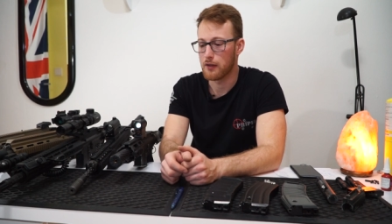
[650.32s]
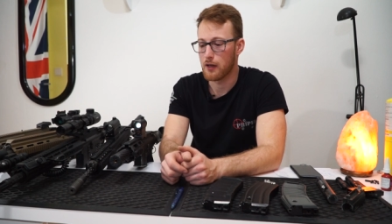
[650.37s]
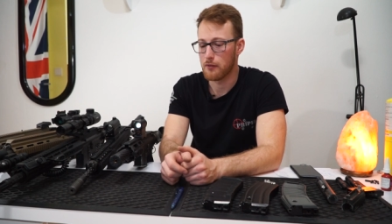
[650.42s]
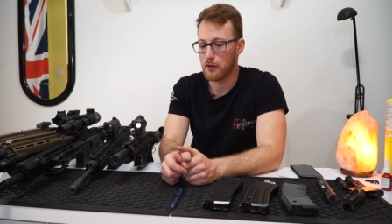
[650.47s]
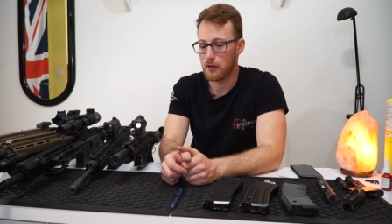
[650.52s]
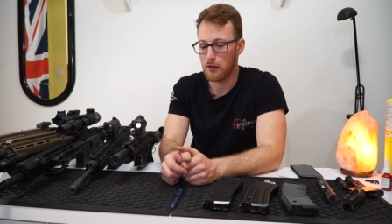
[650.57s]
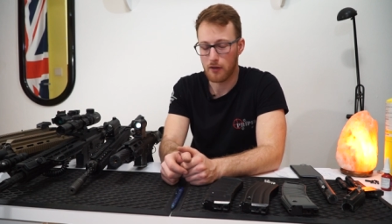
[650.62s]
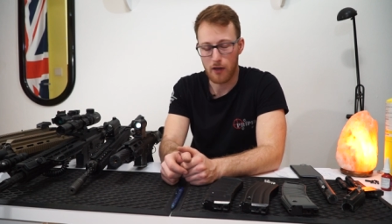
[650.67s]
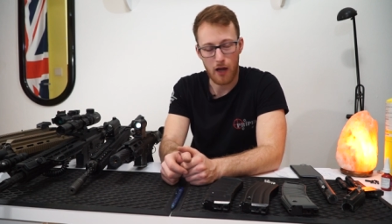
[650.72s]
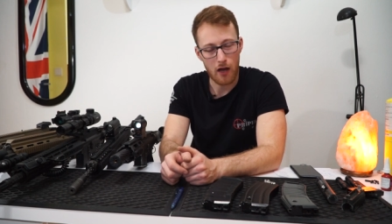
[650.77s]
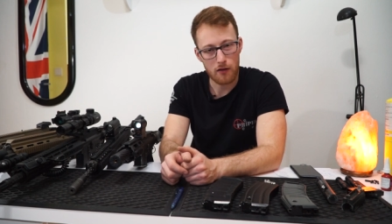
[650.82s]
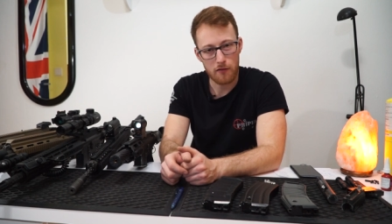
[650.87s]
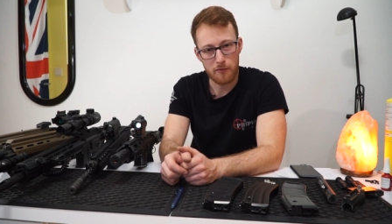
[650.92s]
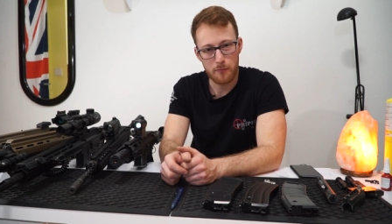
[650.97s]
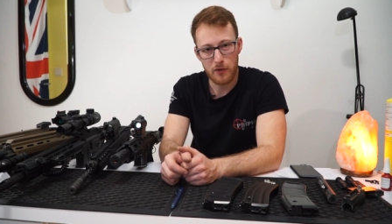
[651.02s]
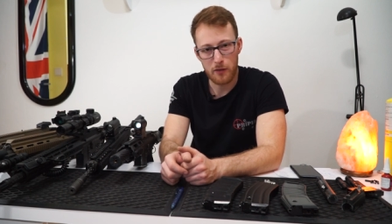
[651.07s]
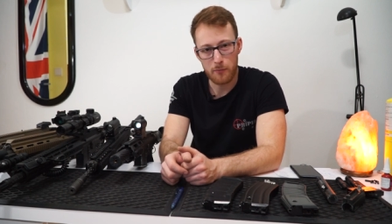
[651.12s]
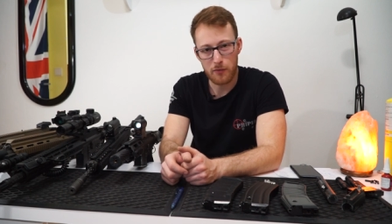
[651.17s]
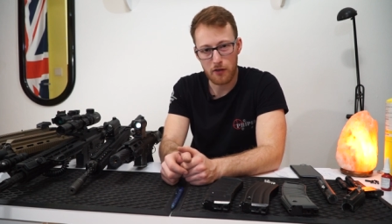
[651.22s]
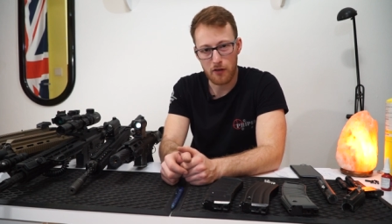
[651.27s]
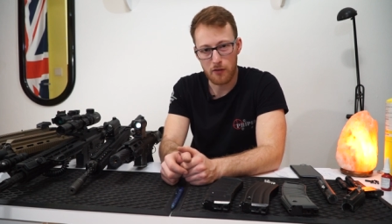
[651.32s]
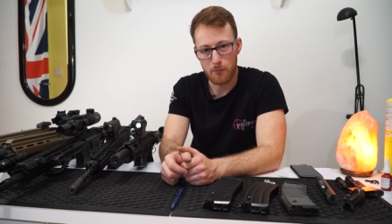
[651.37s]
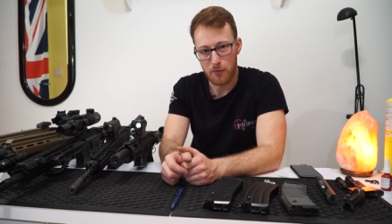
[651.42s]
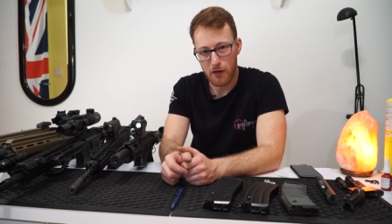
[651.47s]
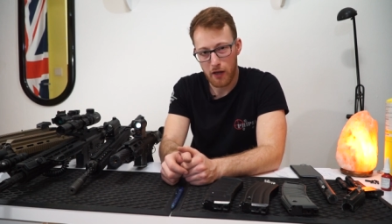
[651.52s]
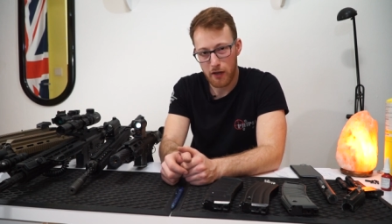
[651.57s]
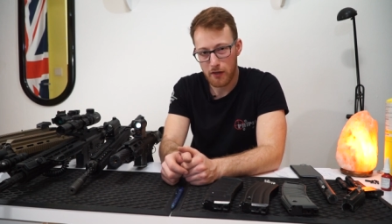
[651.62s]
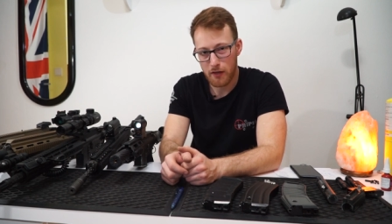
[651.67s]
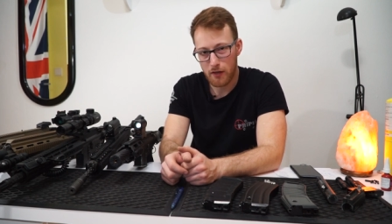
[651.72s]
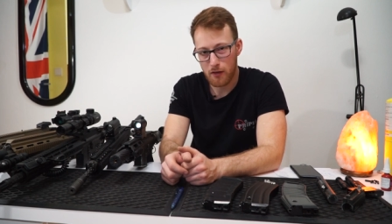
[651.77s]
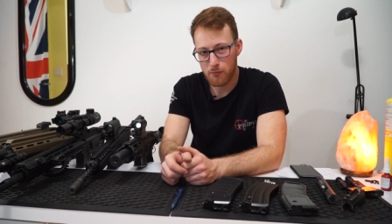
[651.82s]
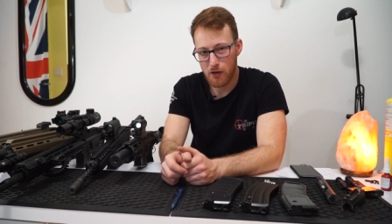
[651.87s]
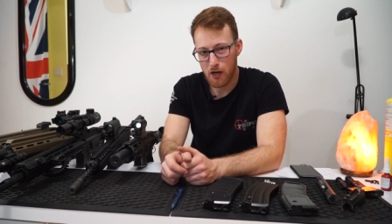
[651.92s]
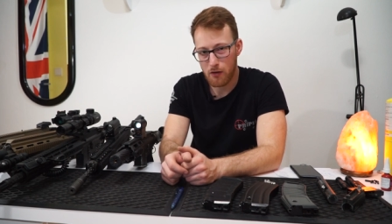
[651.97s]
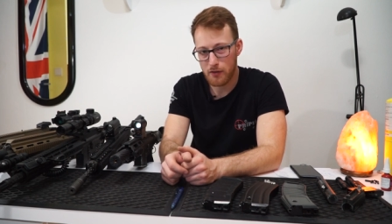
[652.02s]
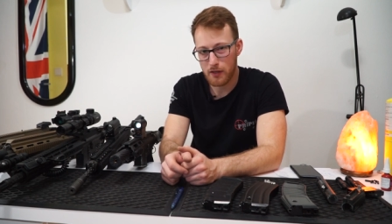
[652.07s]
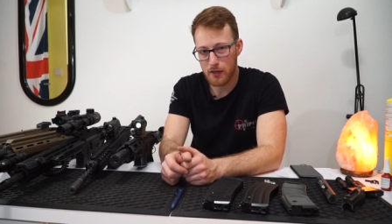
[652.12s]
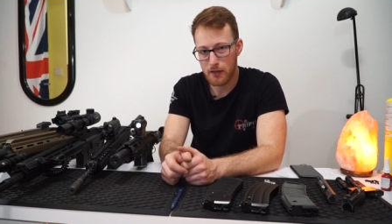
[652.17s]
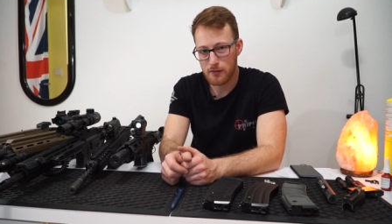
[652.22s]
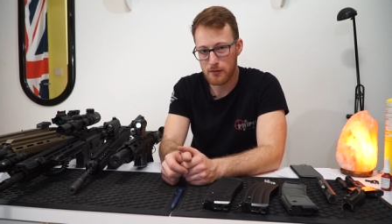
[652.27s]
There are a lot of people complaining
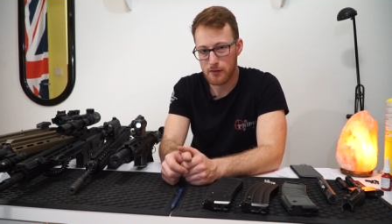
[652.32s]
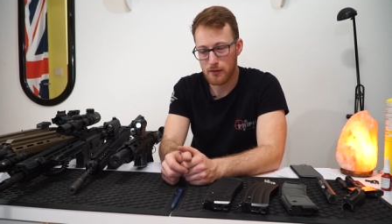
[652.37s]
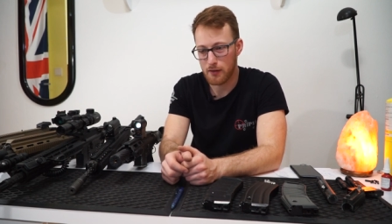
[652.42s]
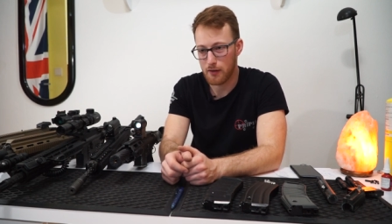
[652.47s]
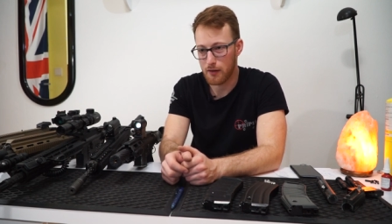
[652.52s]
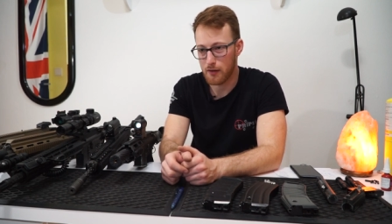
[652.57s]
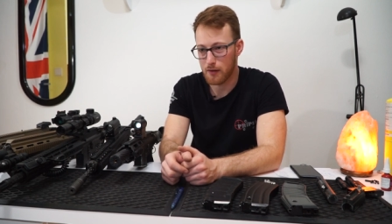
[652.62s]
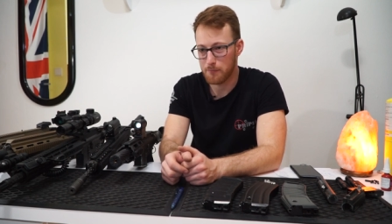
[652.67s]
about it.